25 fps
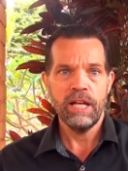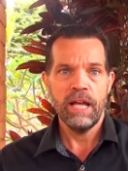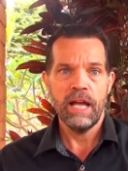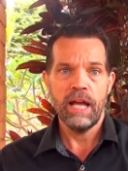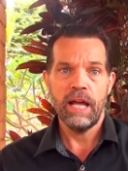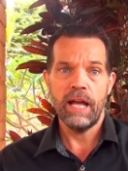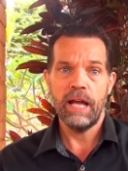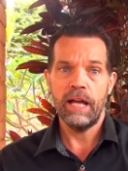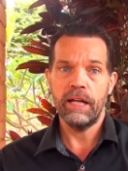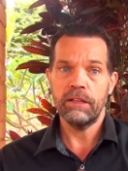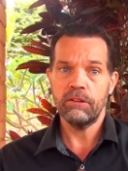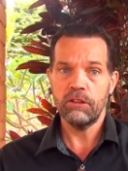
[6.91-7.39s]

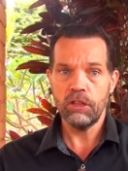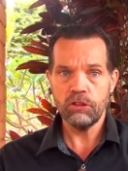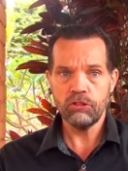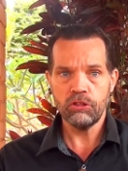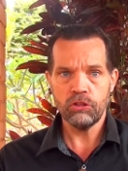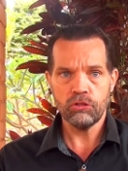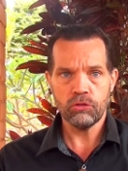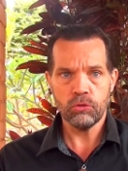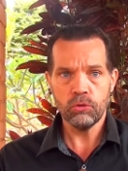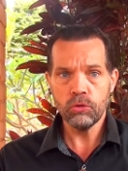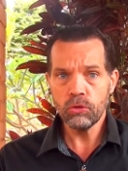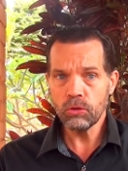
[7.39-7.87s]
And this
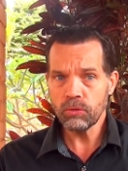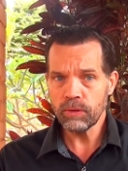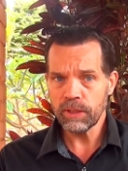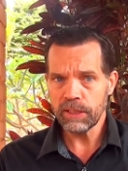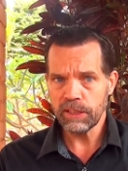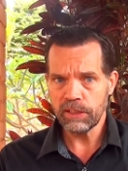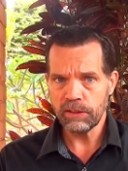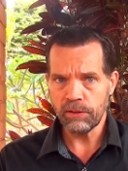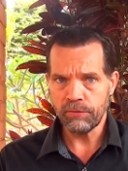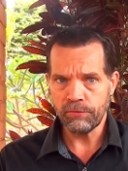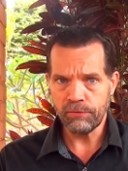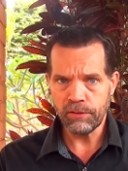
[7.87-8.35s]
is
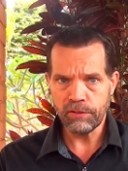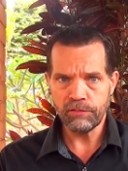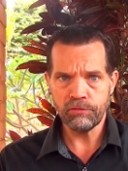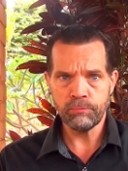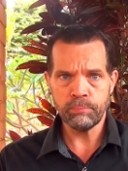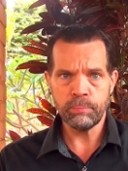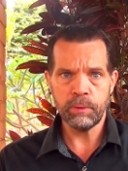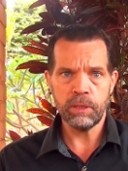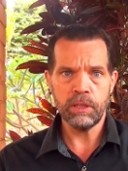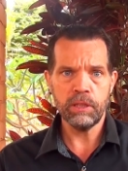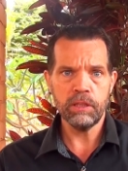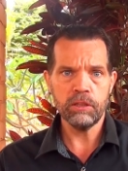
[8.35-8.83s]
already the
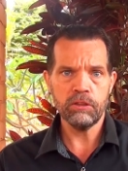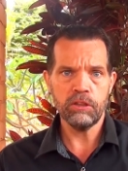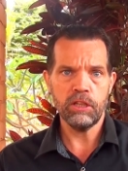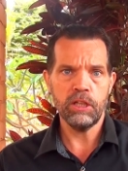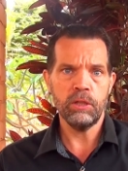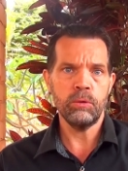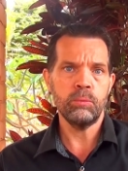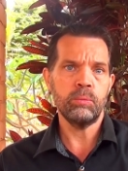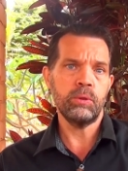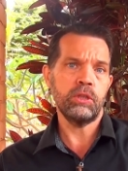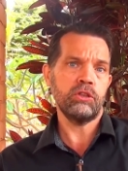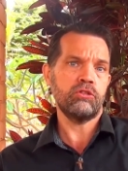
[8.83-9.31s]
fifth part
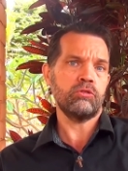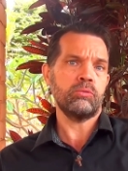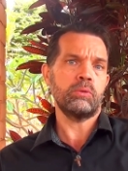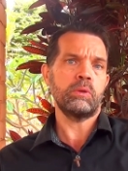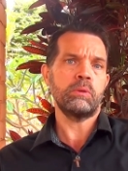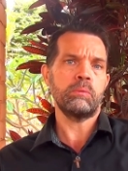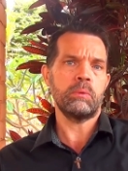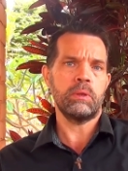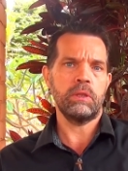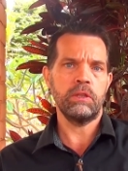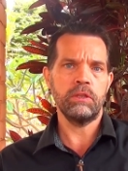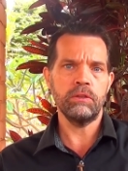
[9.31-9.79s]
in which
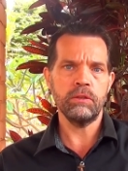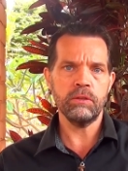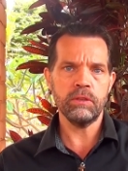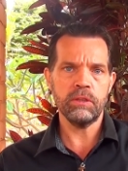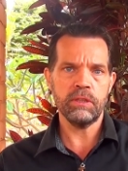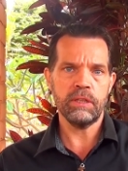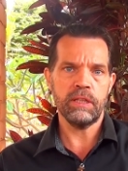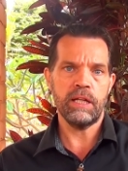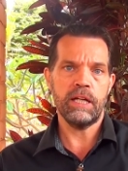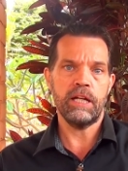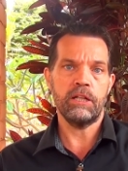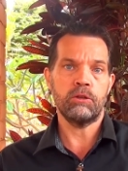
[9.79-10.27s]
we will
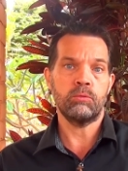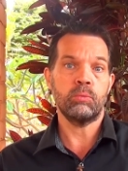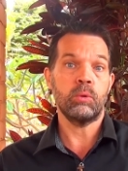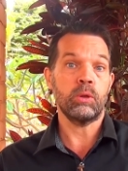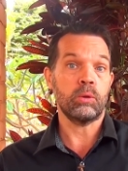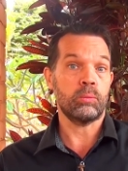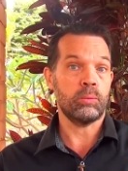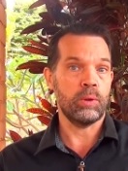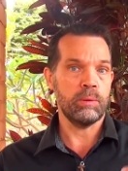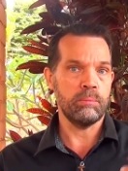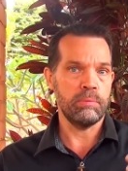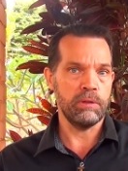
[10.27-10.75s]
look at
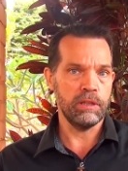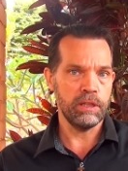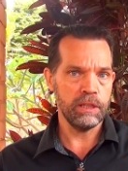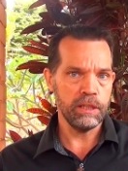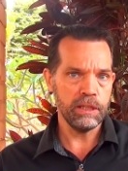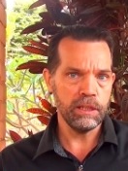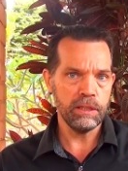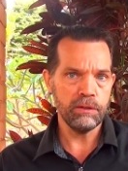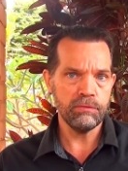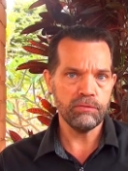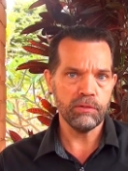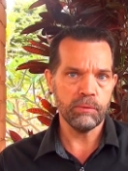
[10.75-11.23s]
what we
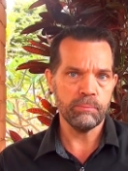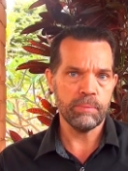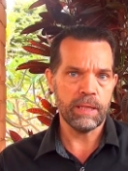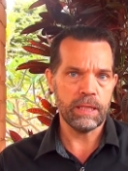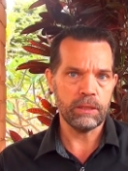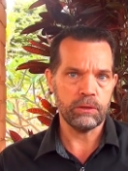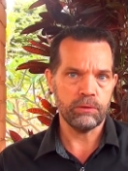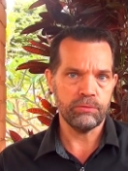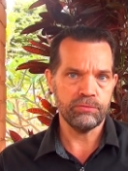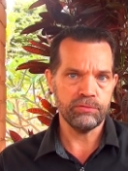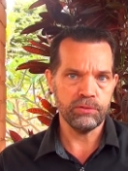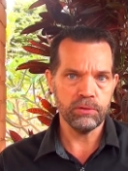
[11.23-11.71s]
believe
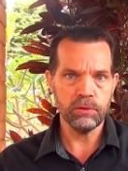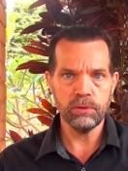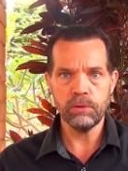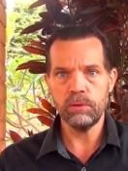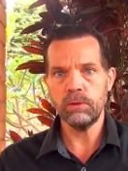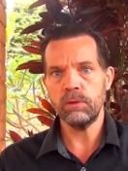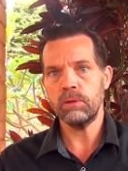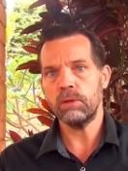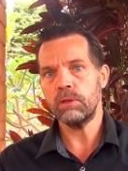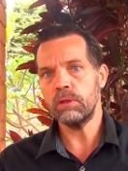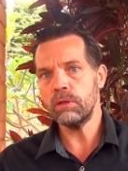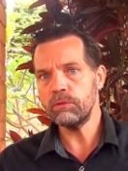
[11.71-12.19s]
about the
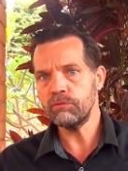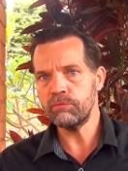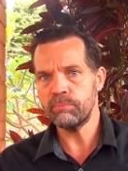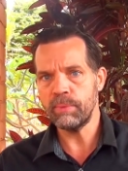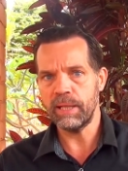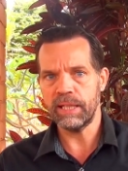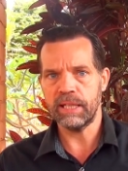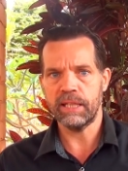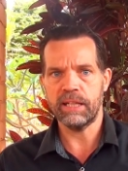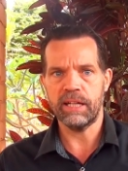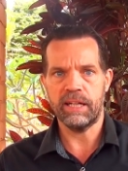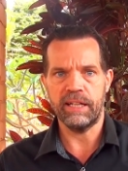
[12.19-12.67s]
fall of
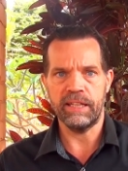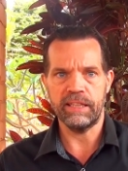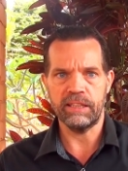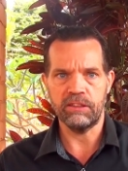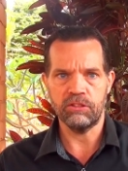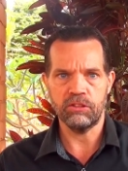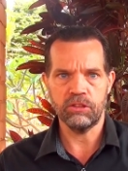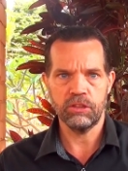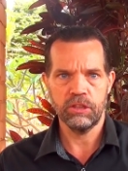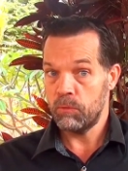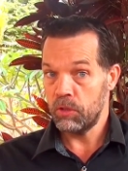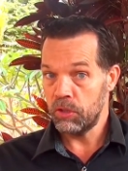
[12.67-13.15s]

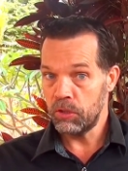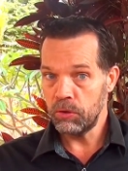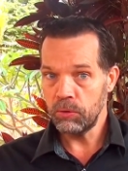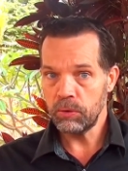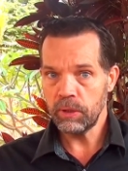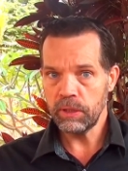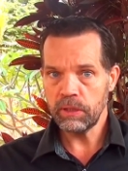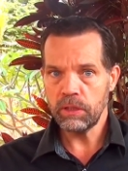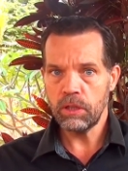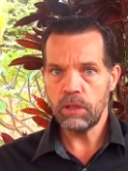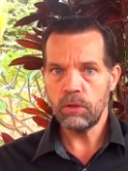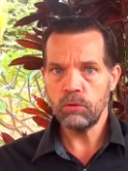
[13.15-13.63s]
mankind. You
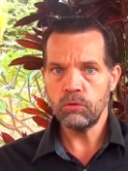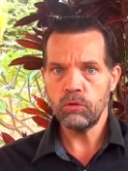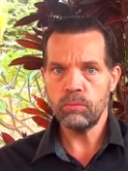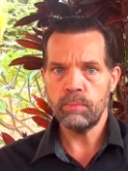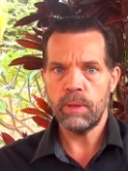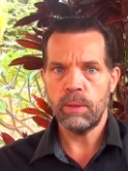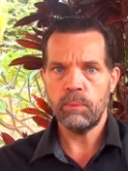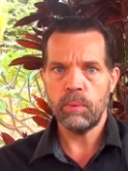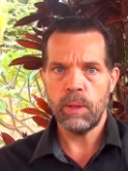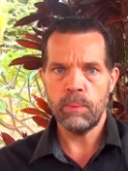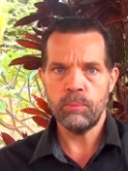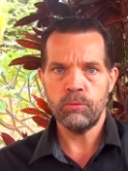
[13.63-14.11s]
can go to
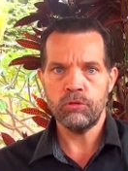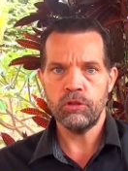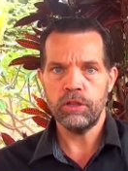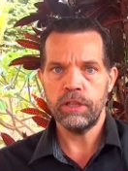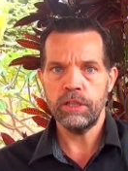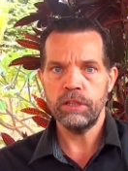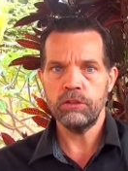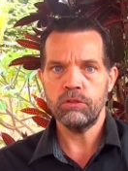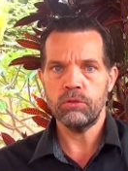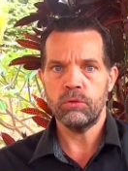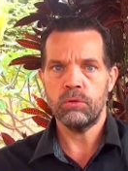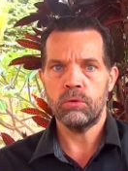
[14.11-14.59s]
my
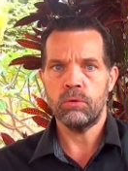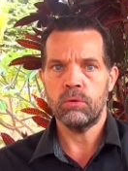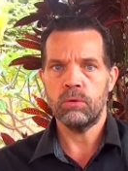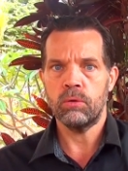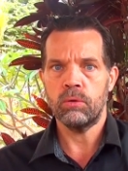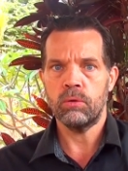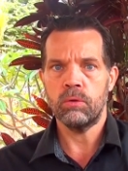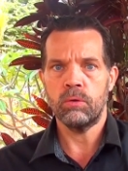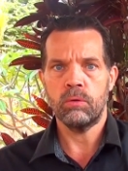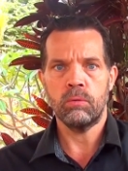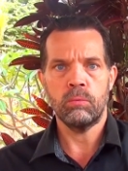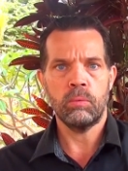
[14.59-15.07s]
website
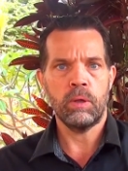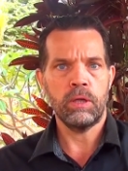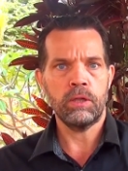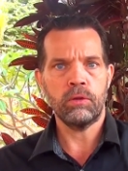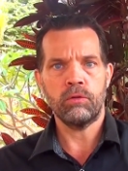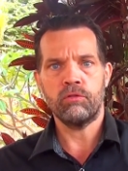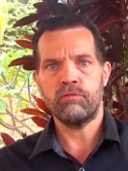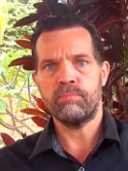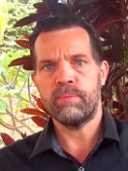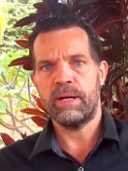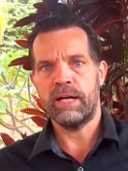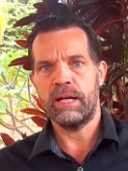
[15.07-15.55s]
or one
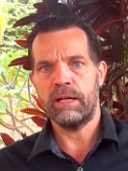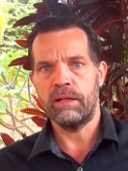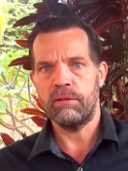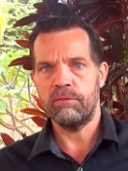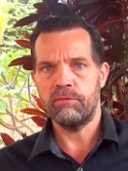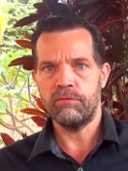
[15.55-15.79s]
of my